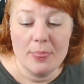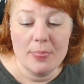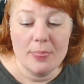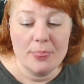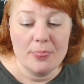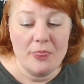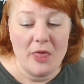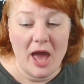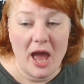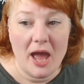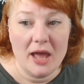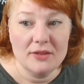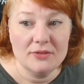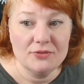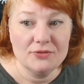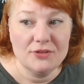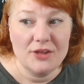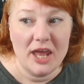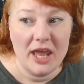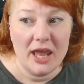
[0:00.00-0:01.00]
that
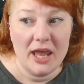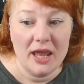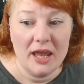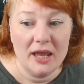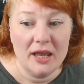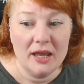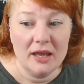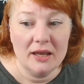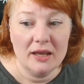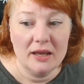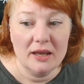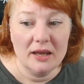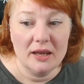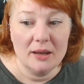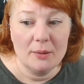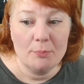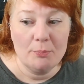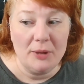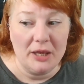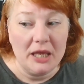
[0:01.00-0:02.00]

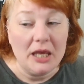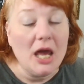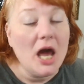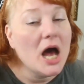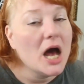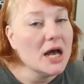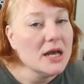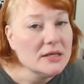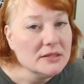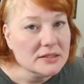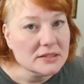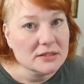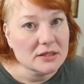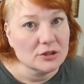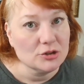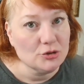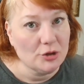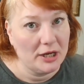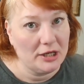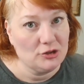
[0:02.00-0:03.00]
because
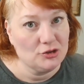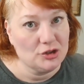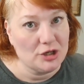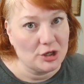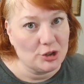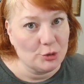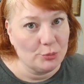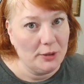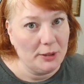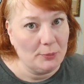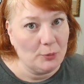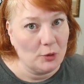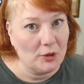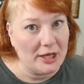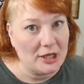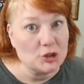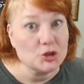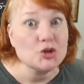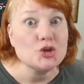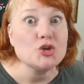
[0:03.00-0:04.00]
transgender people
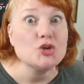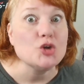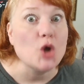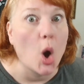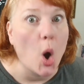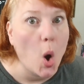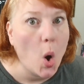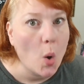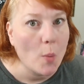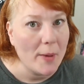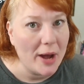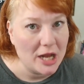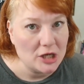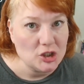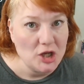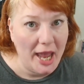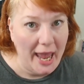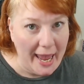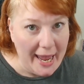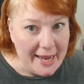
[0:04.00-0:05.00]
get so much
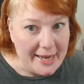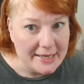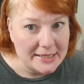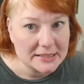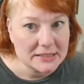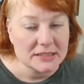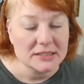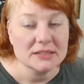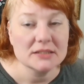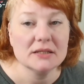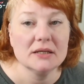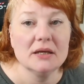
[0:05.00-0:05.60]
hate,